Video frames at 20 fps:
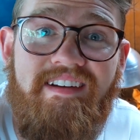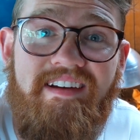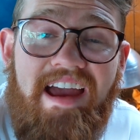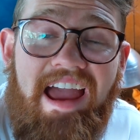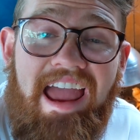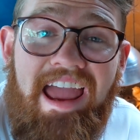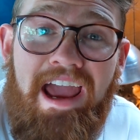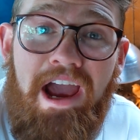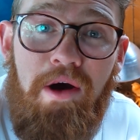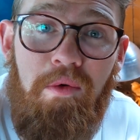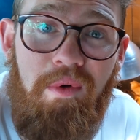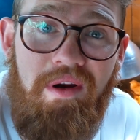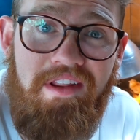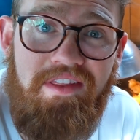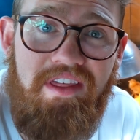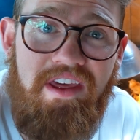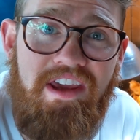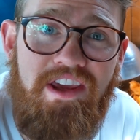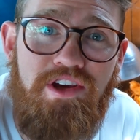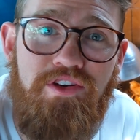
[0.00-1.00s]
Hey, I want to
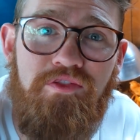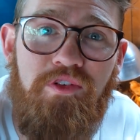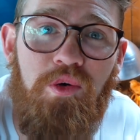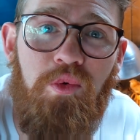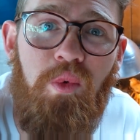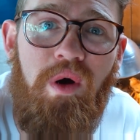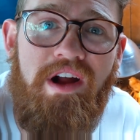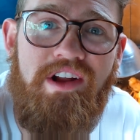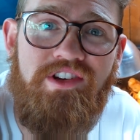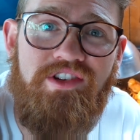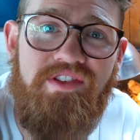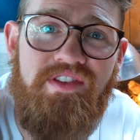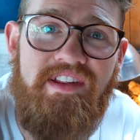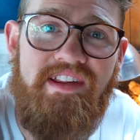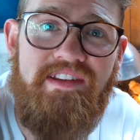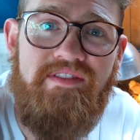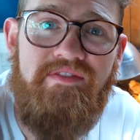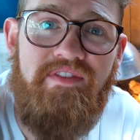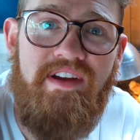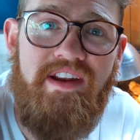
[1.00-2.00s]
thank you for watching
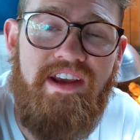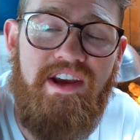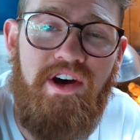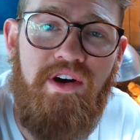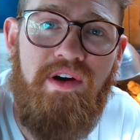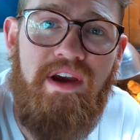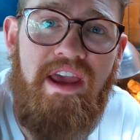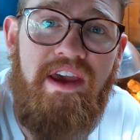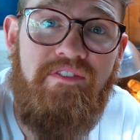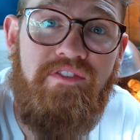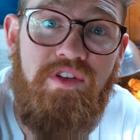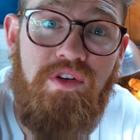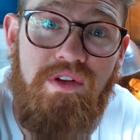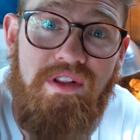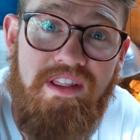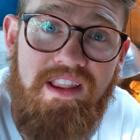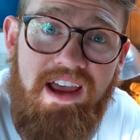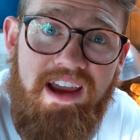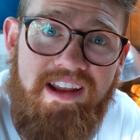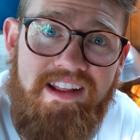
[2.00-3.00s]
this video. If you
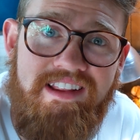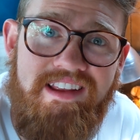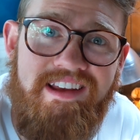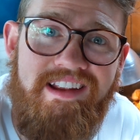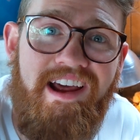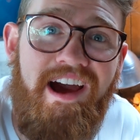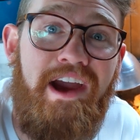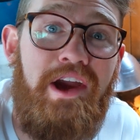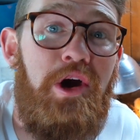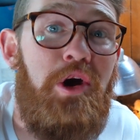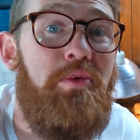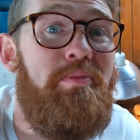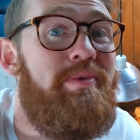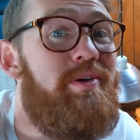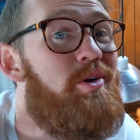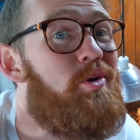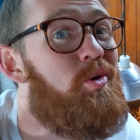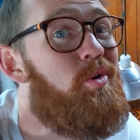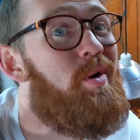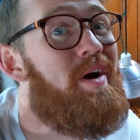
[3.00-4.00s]
liked it, I hope
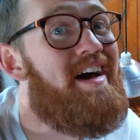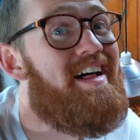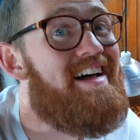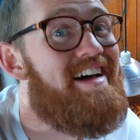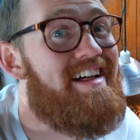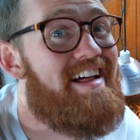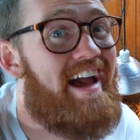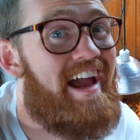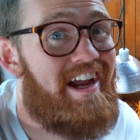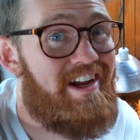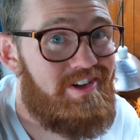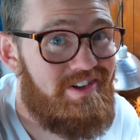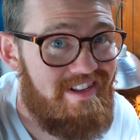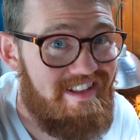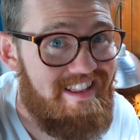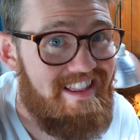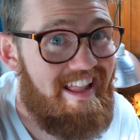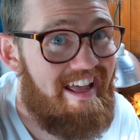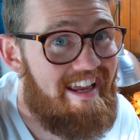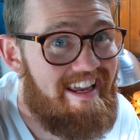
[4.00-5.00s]
you actually
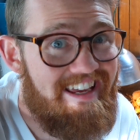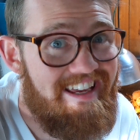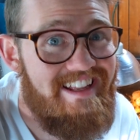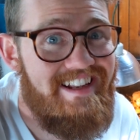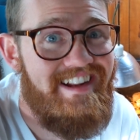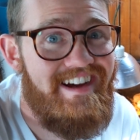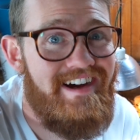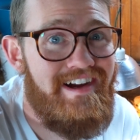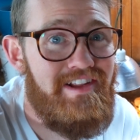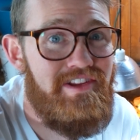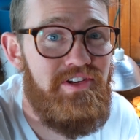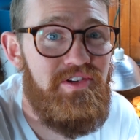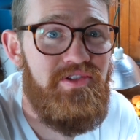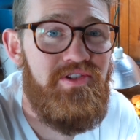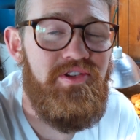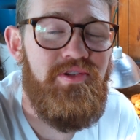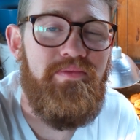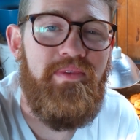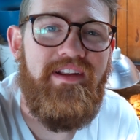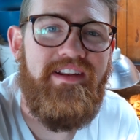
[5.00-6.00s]
like it on
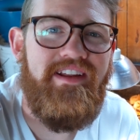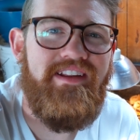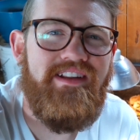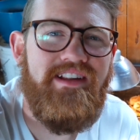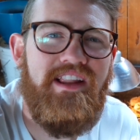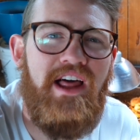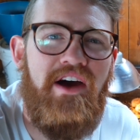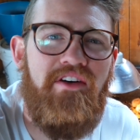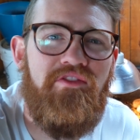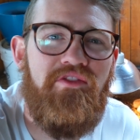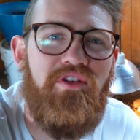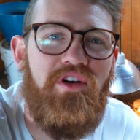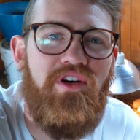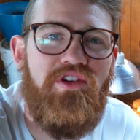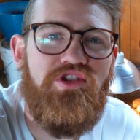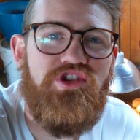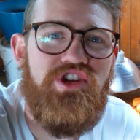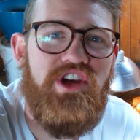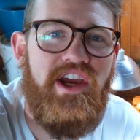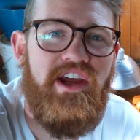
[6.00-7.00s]
YouTube. That does a lot for our
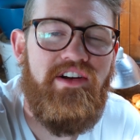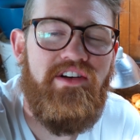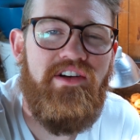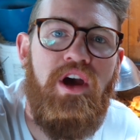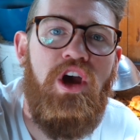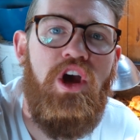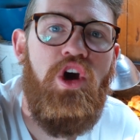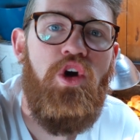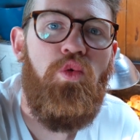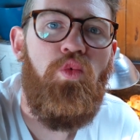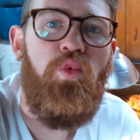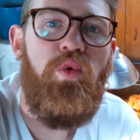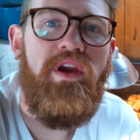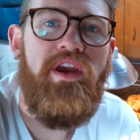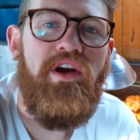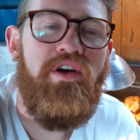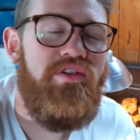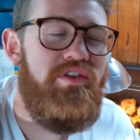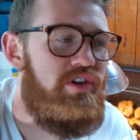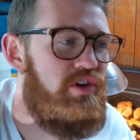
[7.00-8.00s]
channel. We
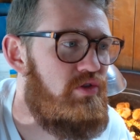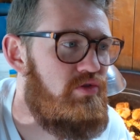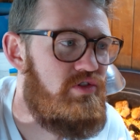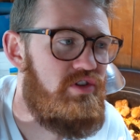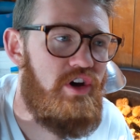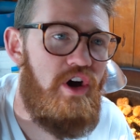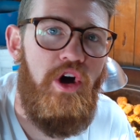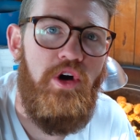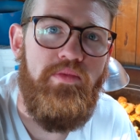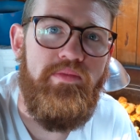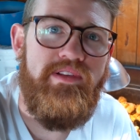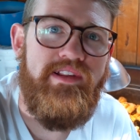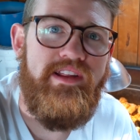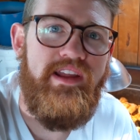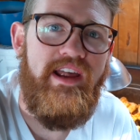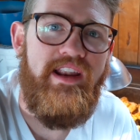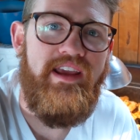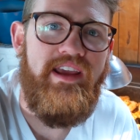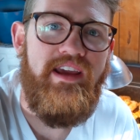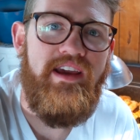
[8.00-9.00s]
are new to
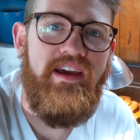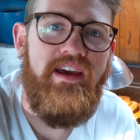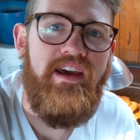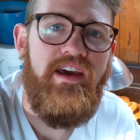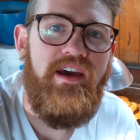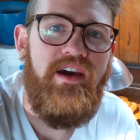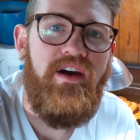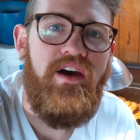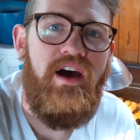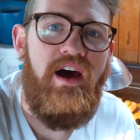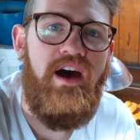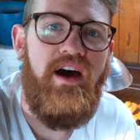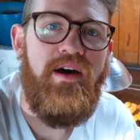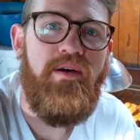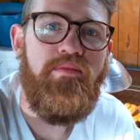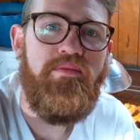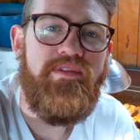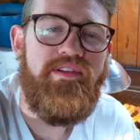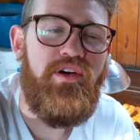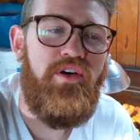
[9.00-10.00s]
homesteading,
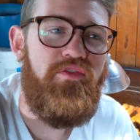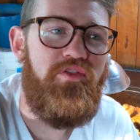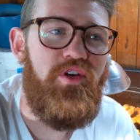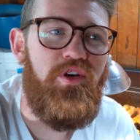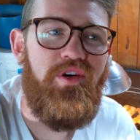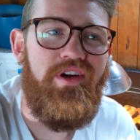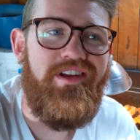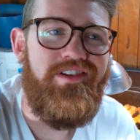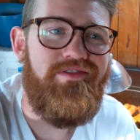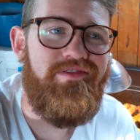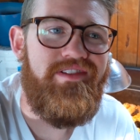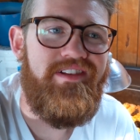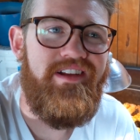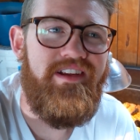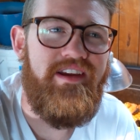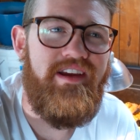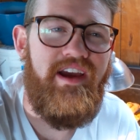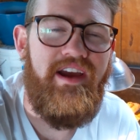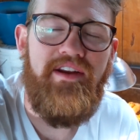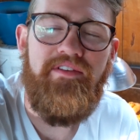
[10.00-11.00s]
so if you're interested
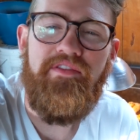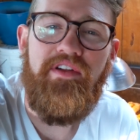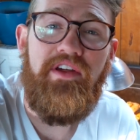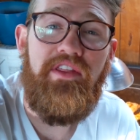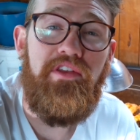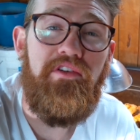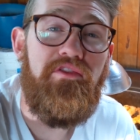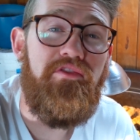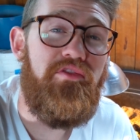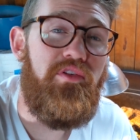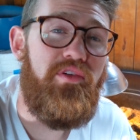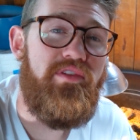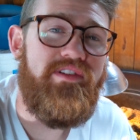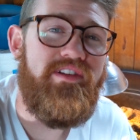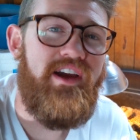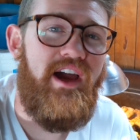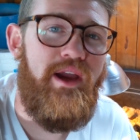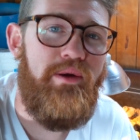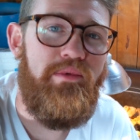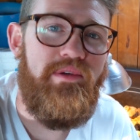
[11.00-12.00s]
in kind of like the first
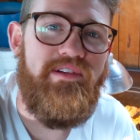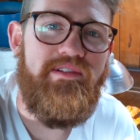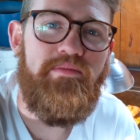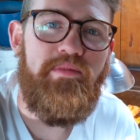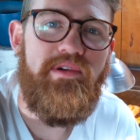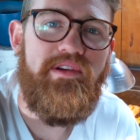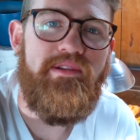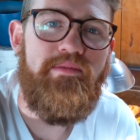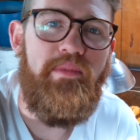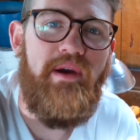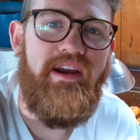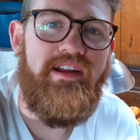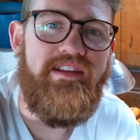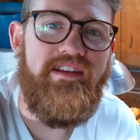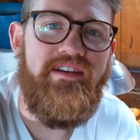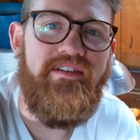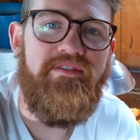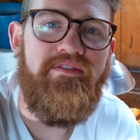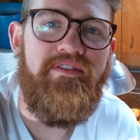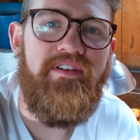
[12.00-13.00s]
timers
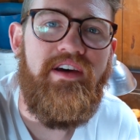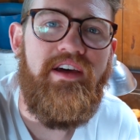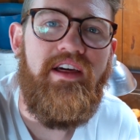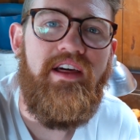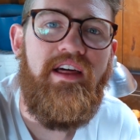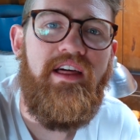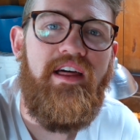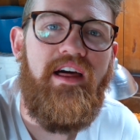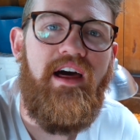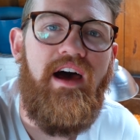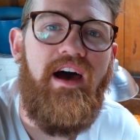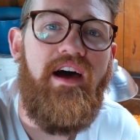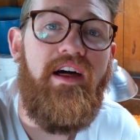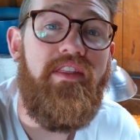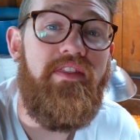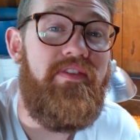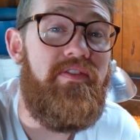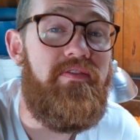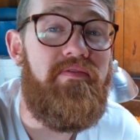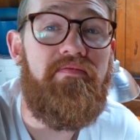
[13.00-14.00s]
perspective,
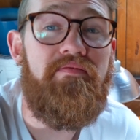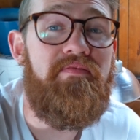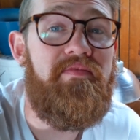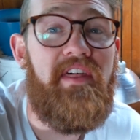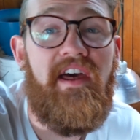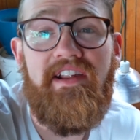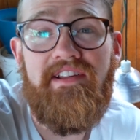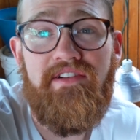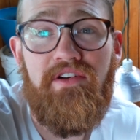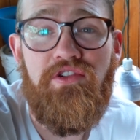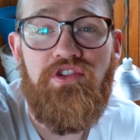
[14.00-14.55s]
that's our